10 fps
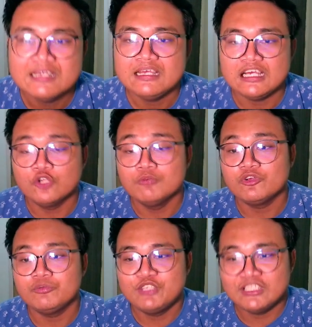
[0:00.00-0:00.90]
Alumio
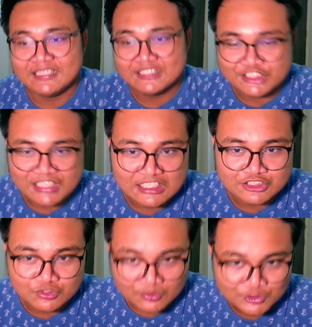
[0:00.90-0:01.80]
pinage has
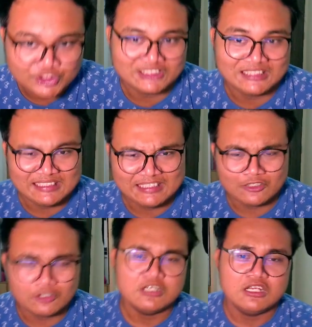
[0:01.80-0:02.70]
solution.
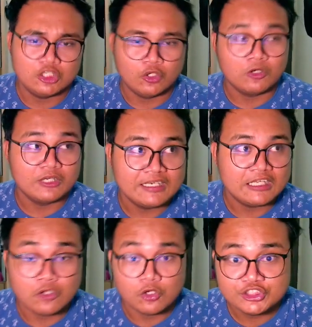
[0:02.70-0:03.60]
No, law need a
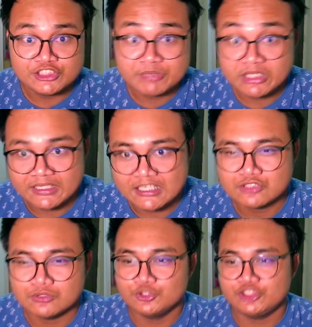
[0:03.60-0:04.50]
lorgy pinire
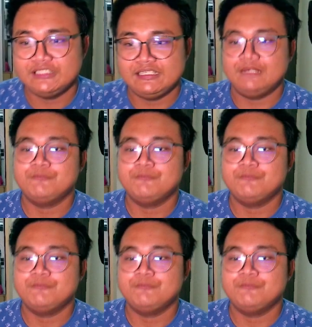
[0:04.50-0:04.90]
solution.